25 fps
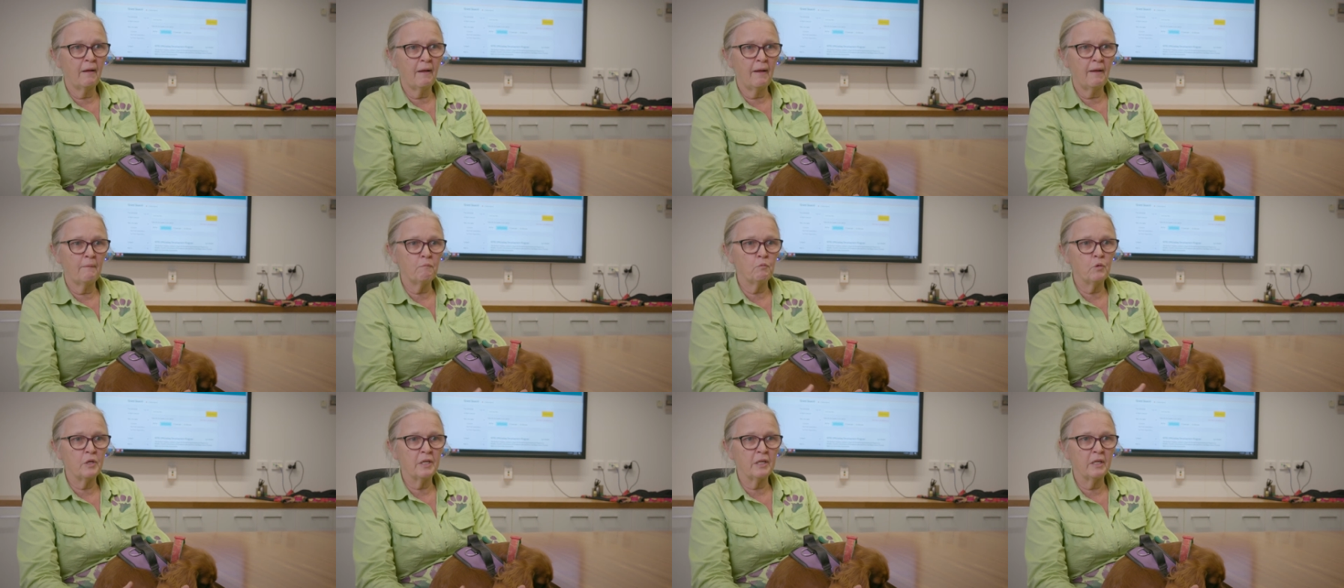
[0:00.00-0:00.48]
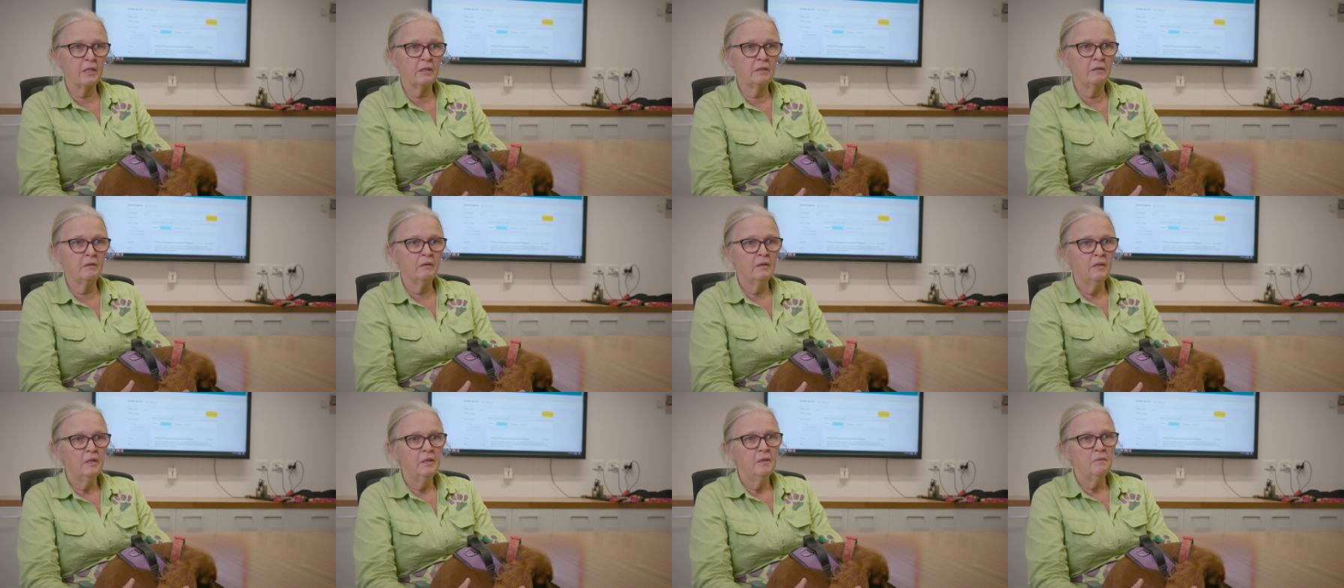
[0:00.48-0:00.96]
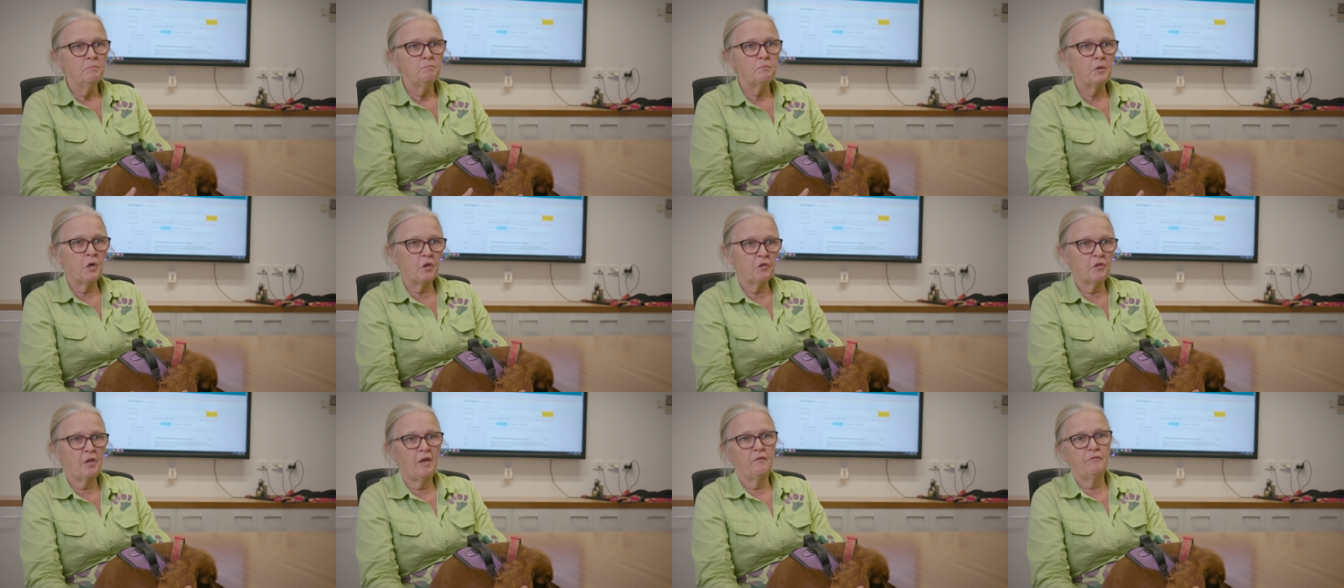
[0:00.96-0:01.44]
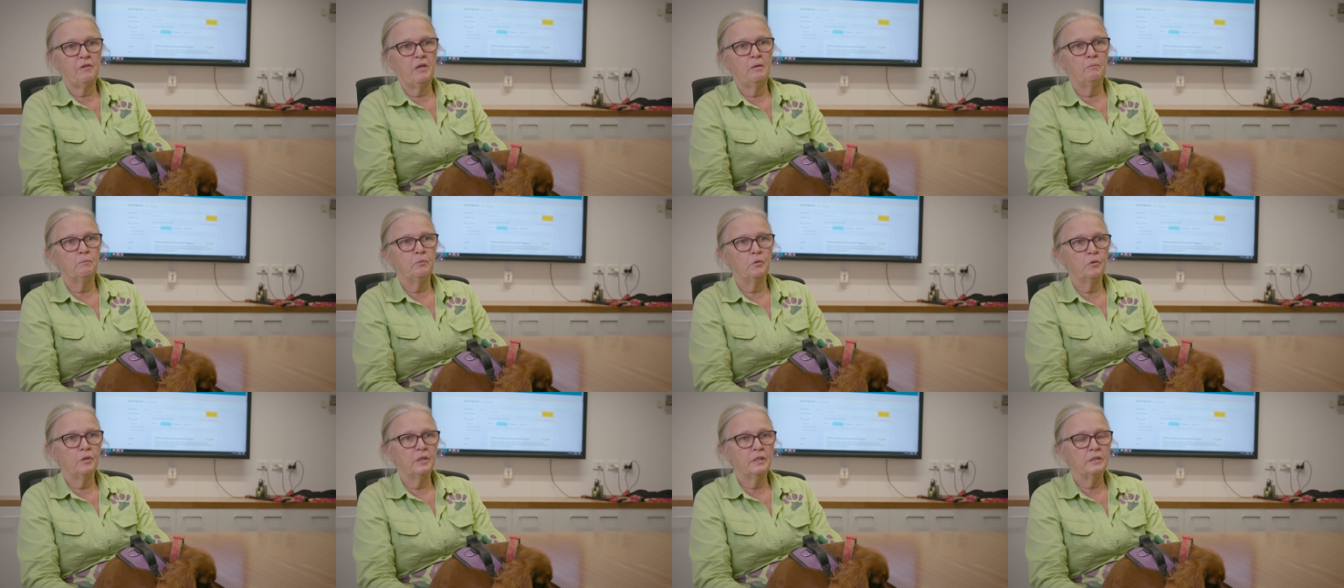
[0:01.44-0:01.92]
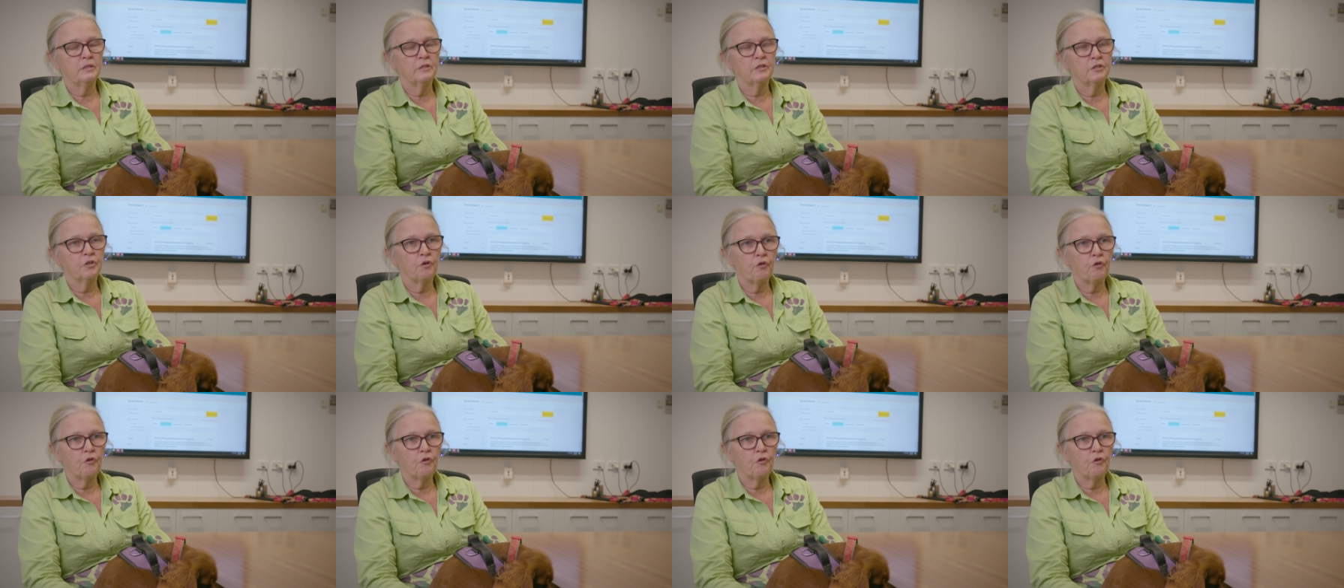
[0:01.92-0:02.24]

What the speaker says: and we can both have input into the